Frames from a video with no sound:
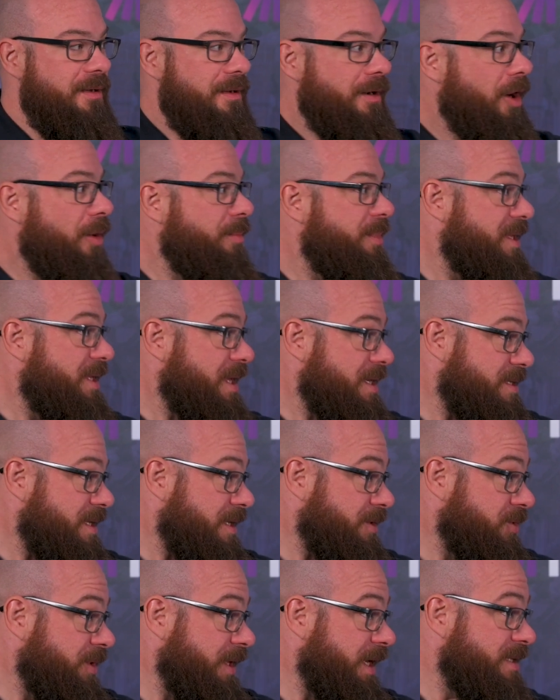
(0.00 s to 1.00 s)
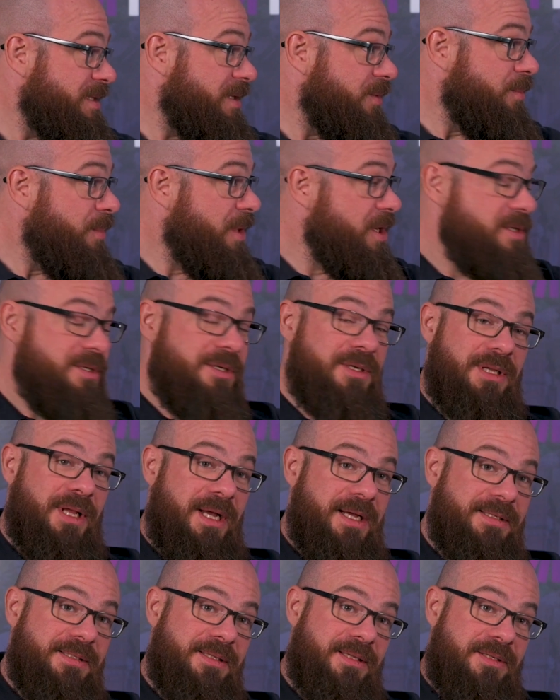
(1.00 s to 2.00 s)
Omnitas actually has a
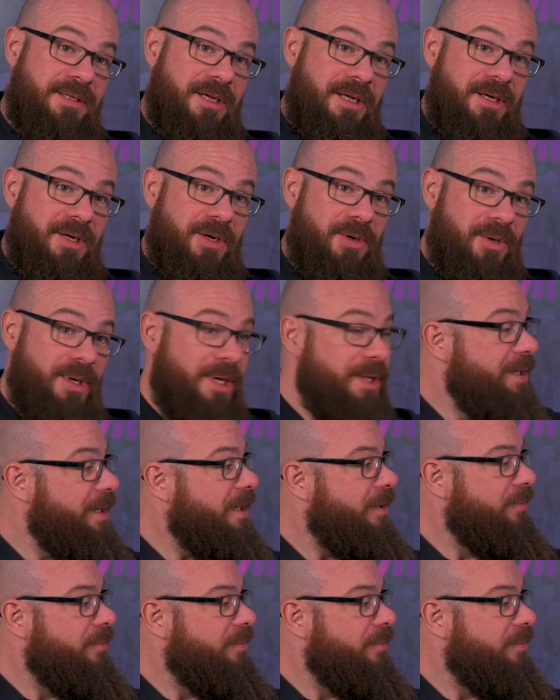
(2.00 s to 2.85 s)
masterclass that's going to go on there.